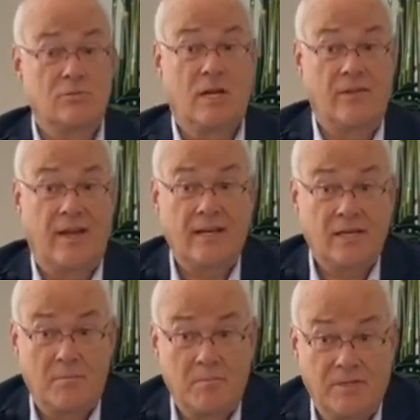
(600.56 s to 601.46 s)
run that
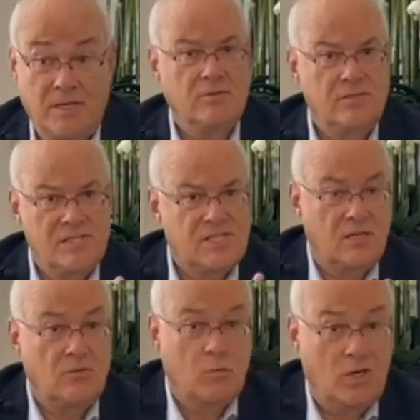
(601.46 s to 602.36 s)
company. The
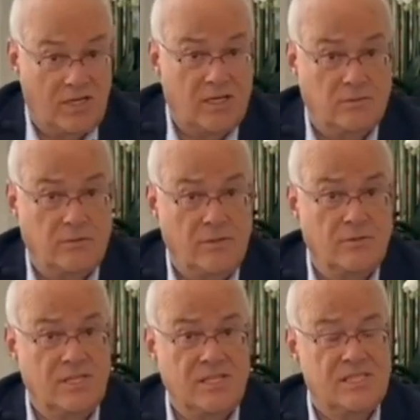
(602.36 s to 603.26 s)
skilled worker
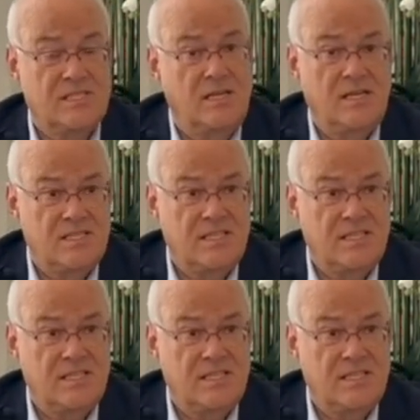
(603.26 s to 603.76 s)
route is